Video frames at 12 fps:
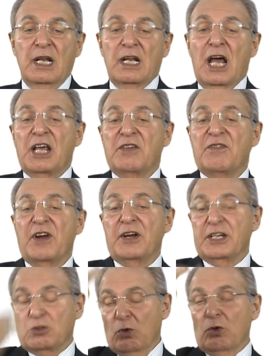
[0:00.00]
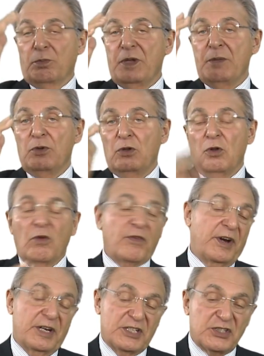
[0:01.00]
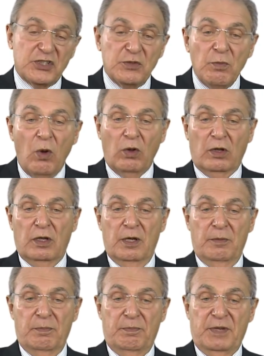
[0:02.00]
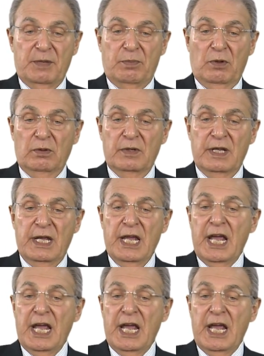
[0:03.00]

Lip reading: like very tall people or very small people,